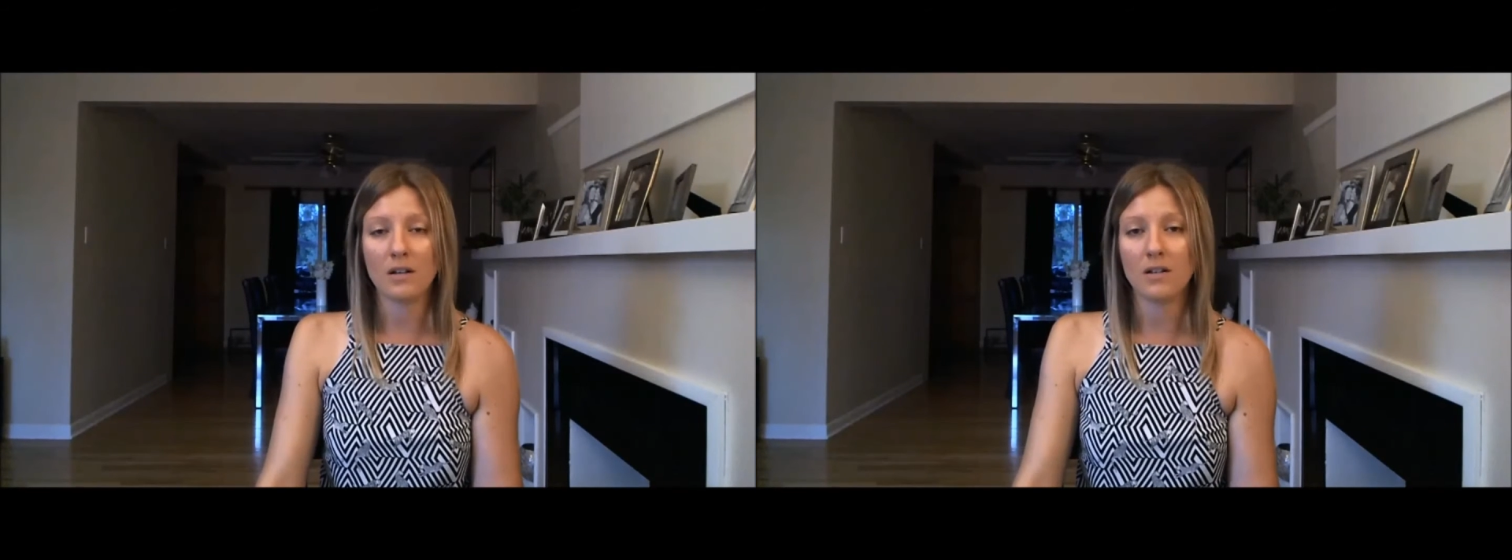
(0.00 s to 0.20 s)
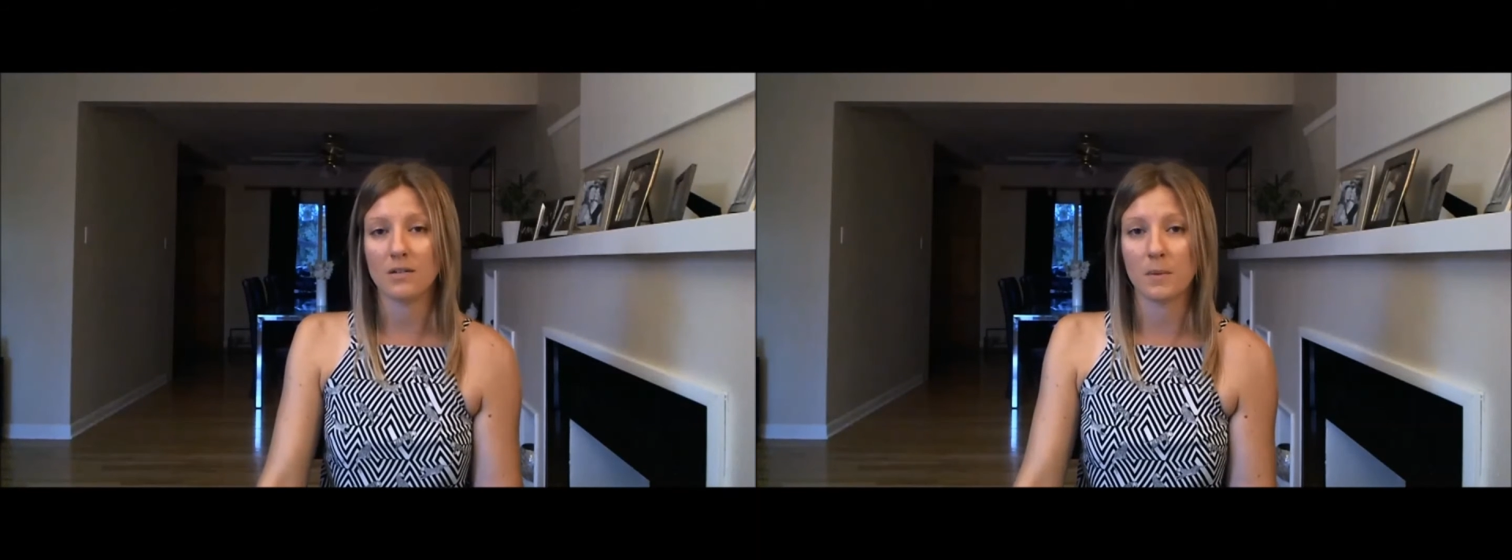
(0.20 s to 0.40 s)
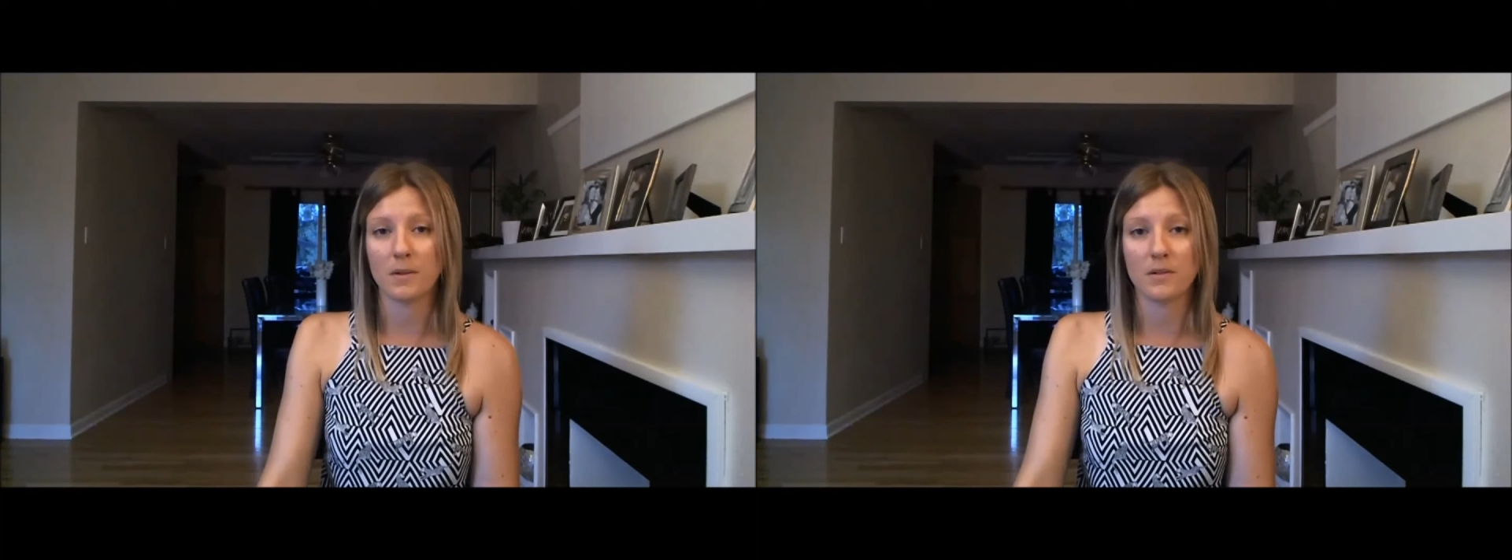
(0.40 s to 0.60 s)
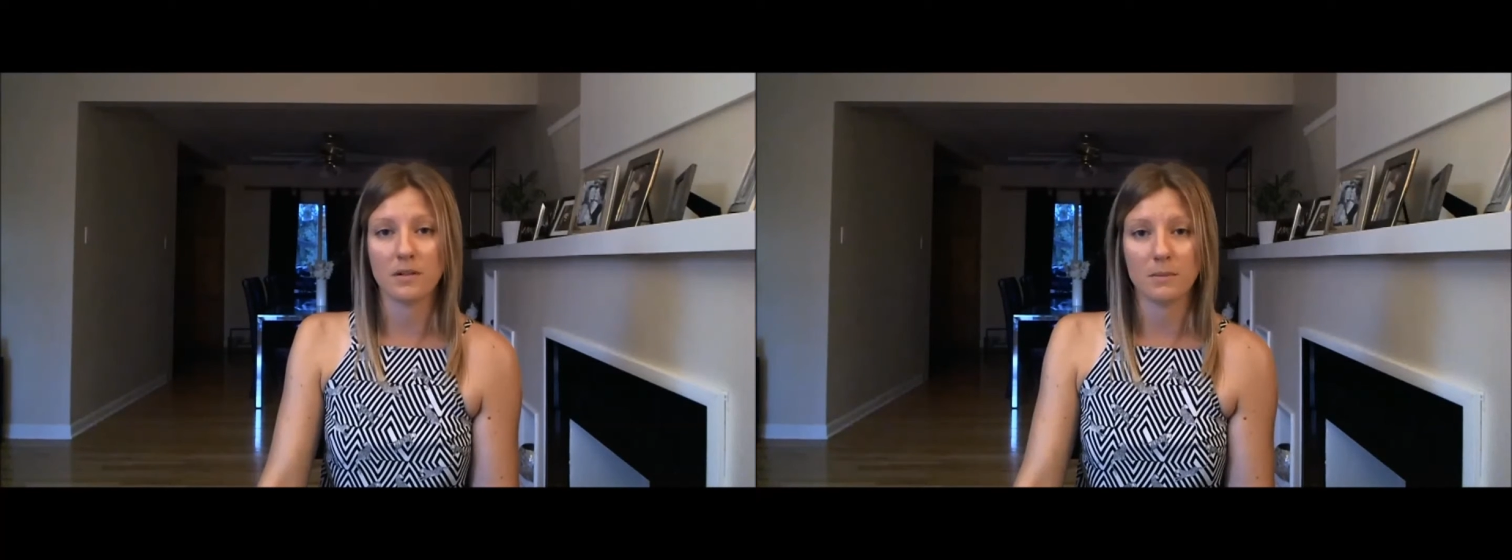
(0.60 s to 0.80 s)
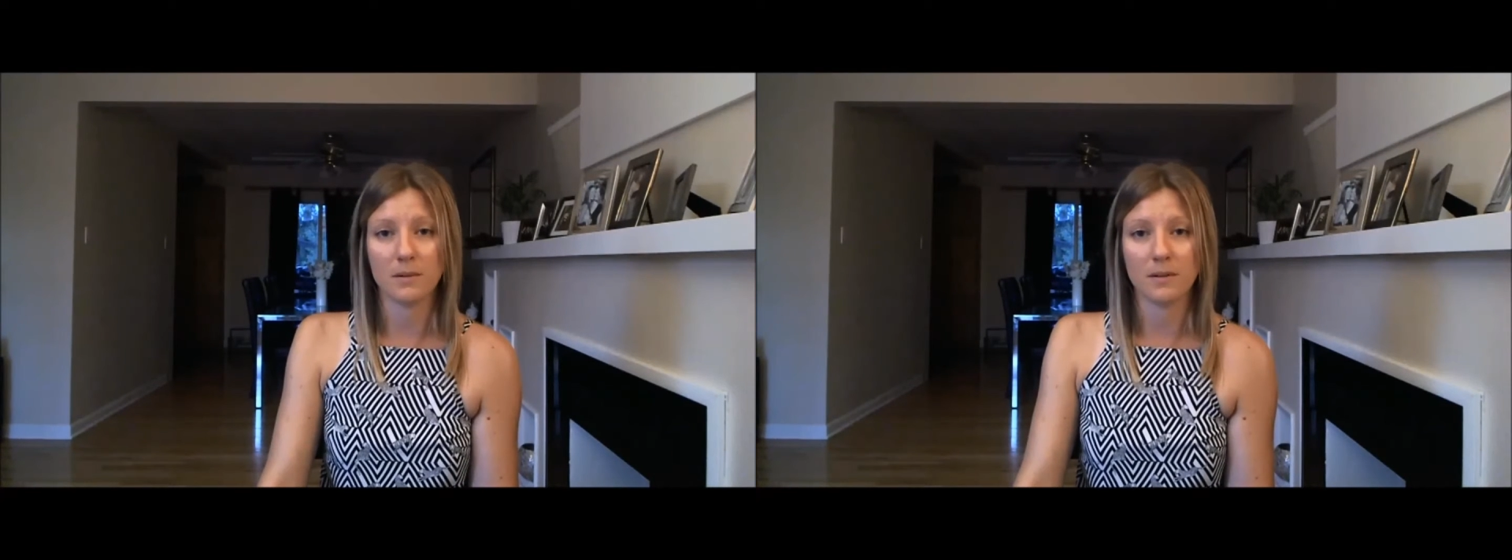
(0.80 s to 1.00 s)
to this
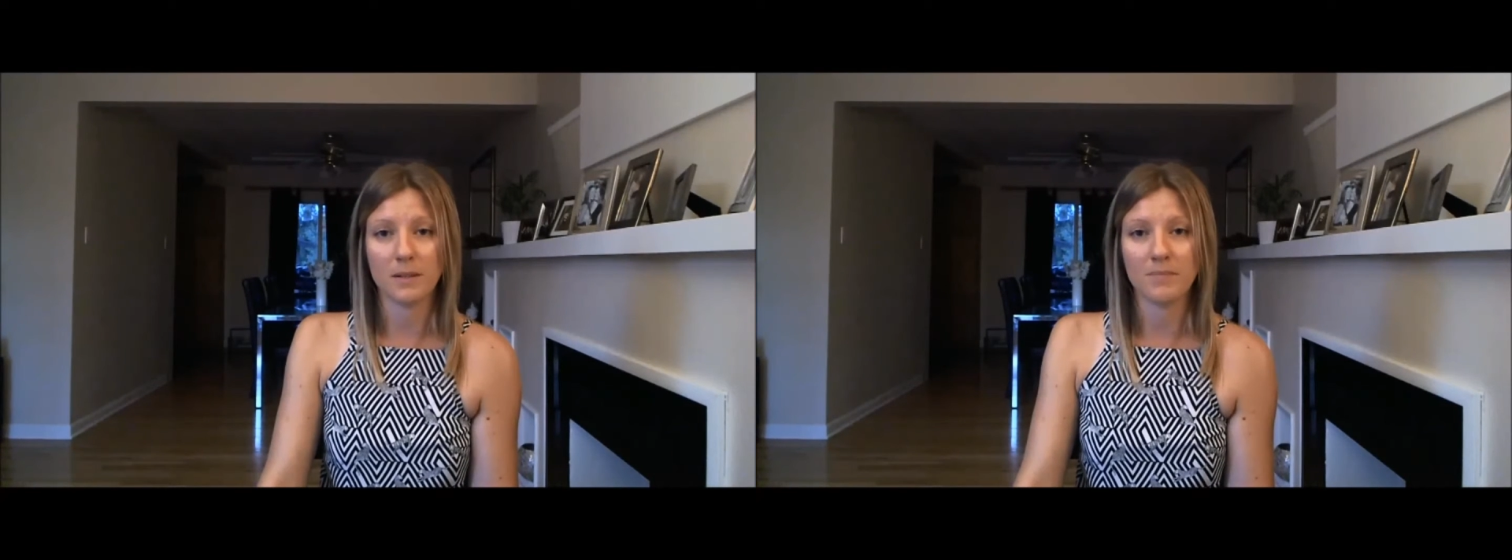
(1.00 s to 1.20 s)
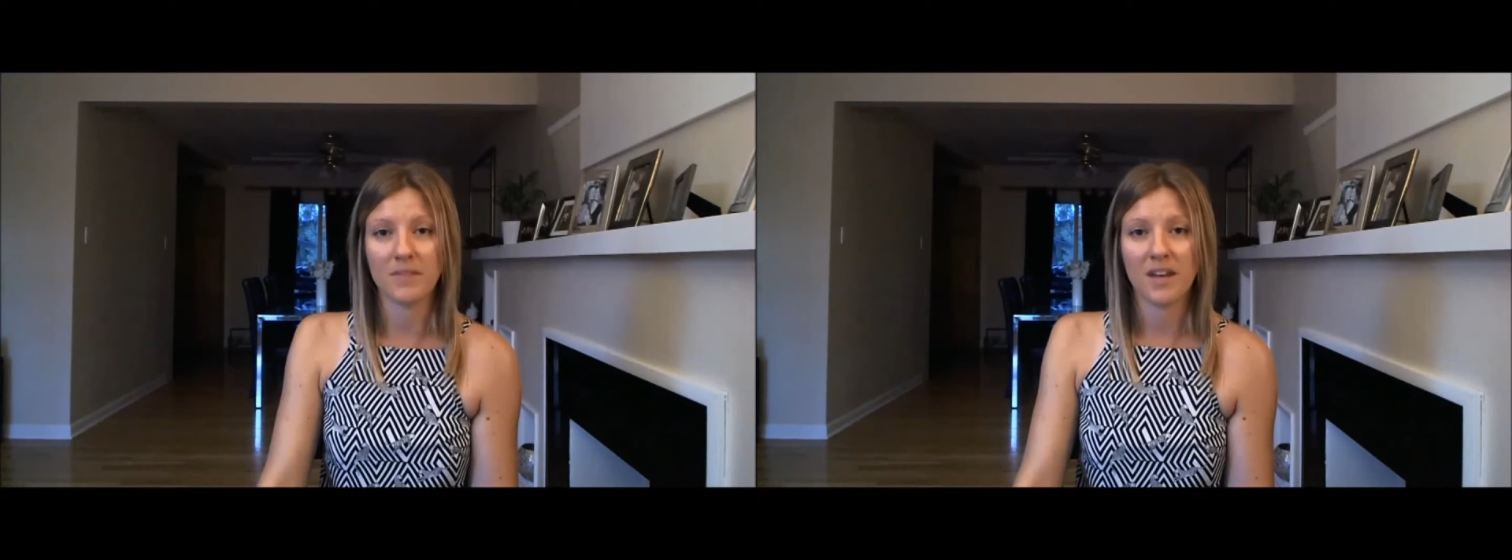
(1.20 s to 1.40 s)
person about it.